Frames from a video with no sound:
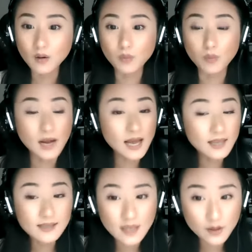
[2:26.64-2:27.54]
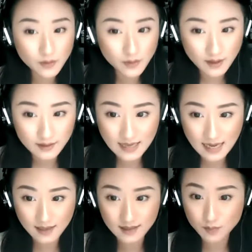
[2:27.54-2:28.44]
what I can tell you is
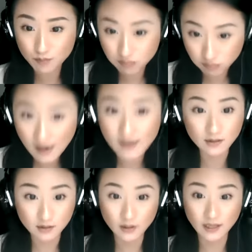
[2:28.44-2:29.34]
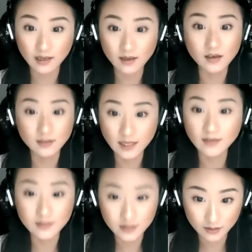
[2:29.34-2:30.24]
that it's practically a
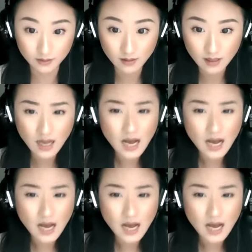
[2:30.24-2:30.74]
done deal.